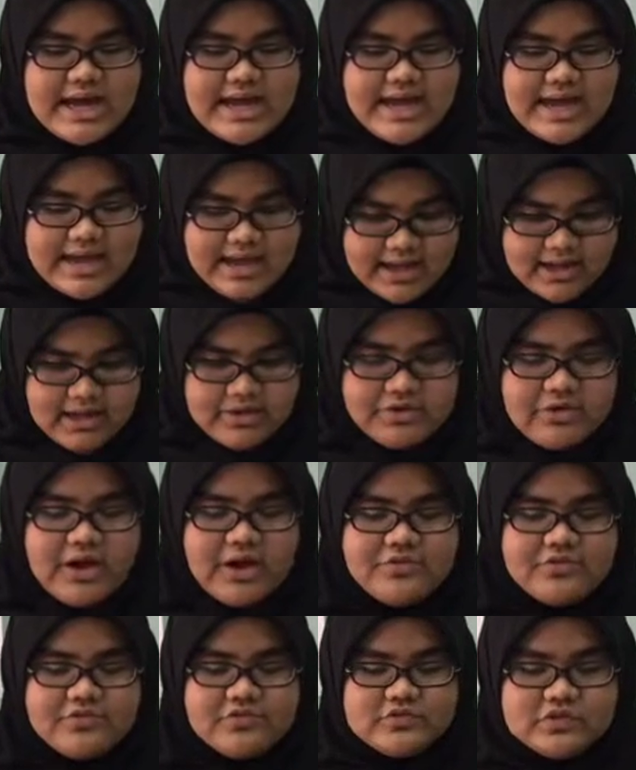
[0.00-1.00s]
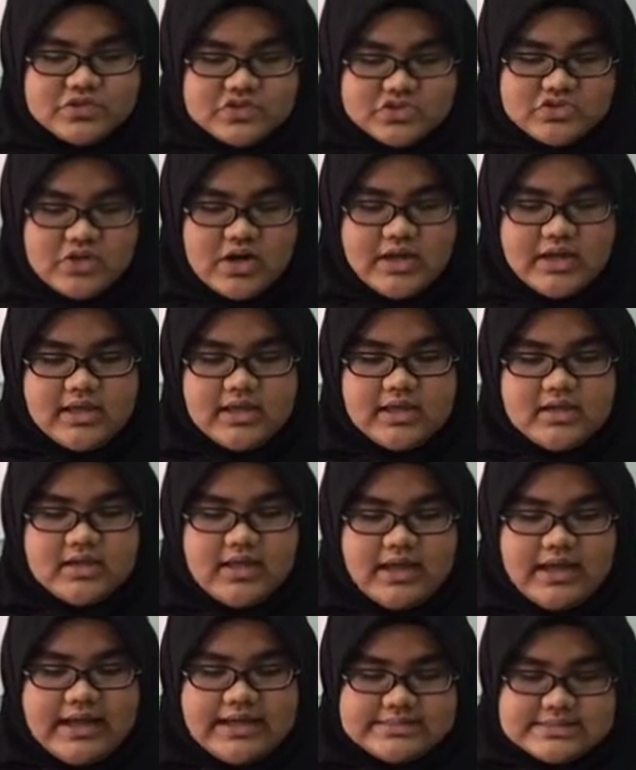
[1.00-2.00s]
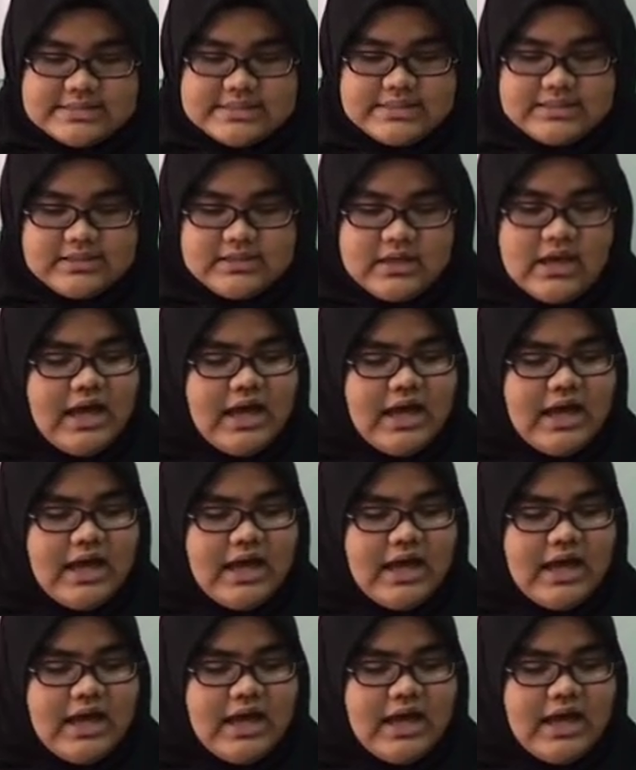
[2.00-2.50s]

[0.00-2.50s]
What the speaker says: aircraft strike hazard,